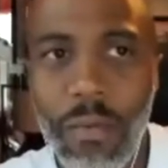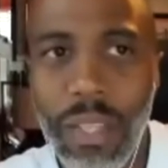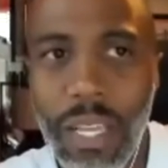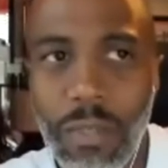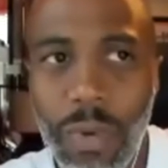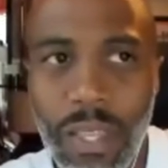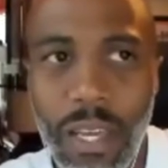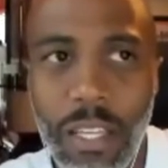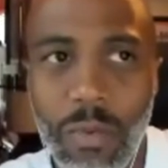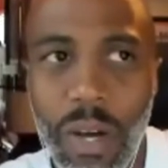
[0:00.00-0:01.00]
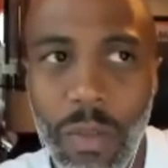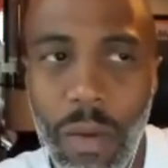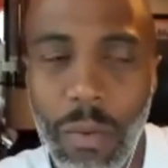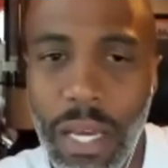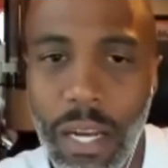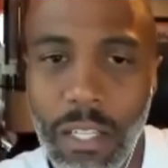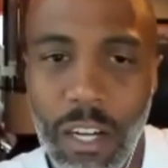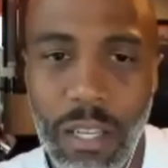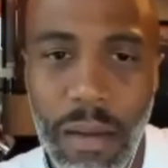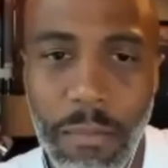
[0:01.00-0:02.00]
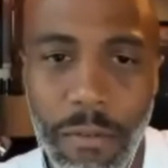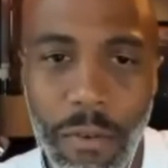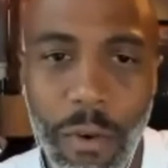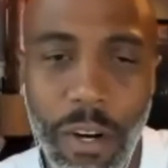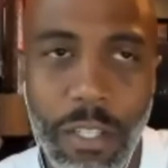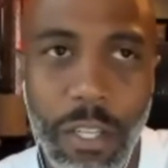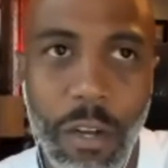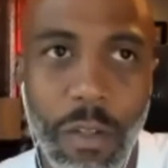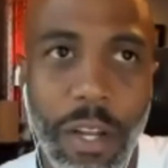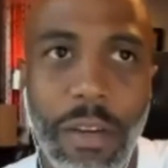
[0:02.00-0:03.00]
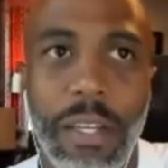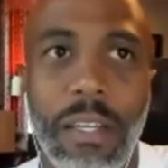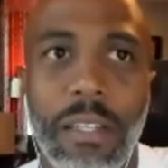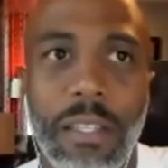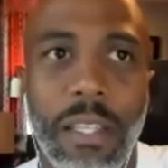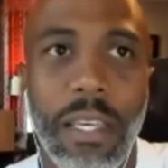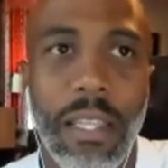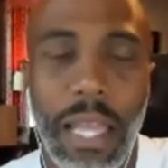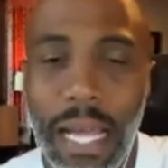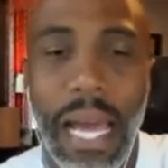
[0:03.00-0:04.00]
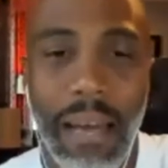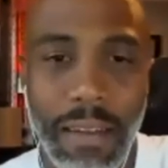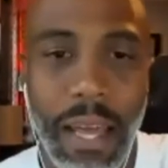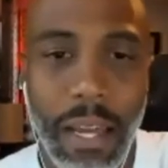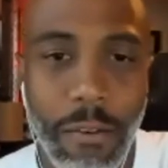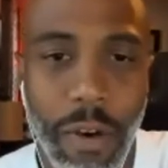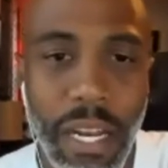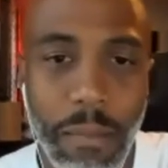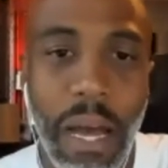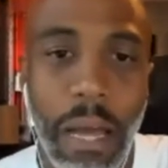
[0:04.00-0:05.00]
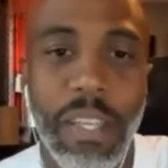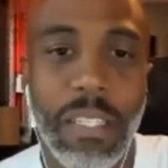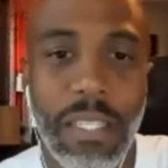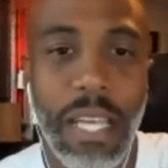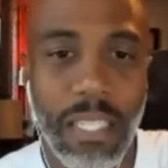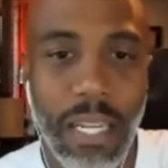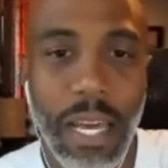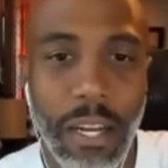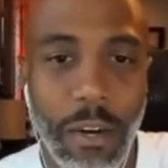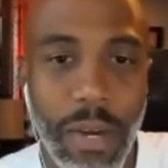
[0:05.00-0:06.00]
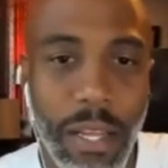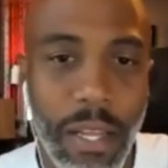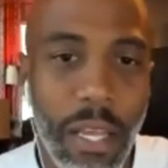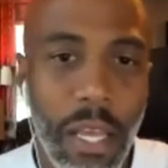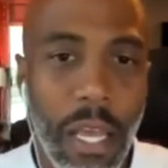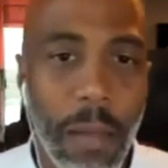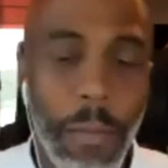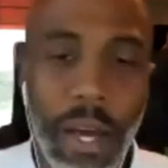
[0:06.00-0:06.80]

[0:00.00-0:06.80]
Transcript: that's one thing as well that we kind of talked about before. So there is I have a line of credit. My business has a line of credit, but